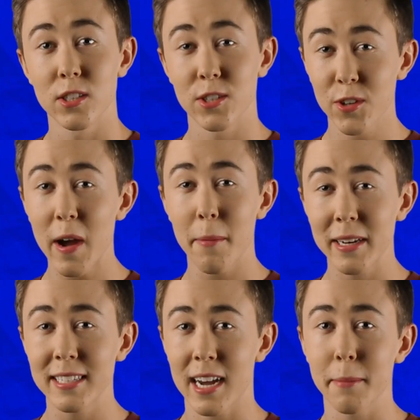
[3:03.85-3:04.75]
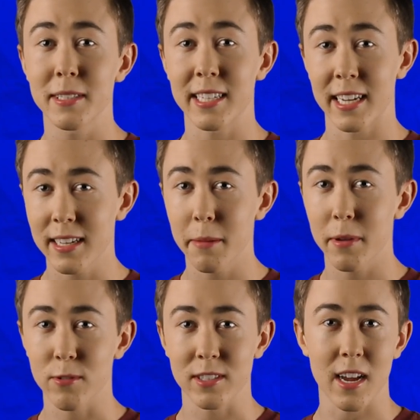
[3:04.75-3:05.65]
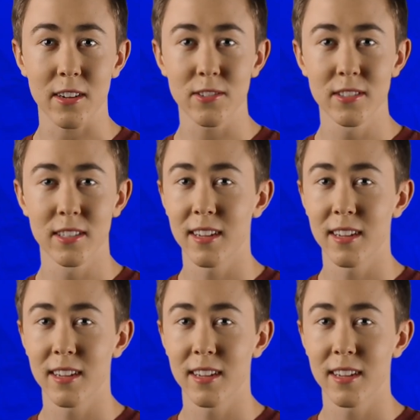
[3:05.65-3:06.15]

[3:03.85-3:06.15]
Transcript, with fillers: Do you know how many times tin can be recycled?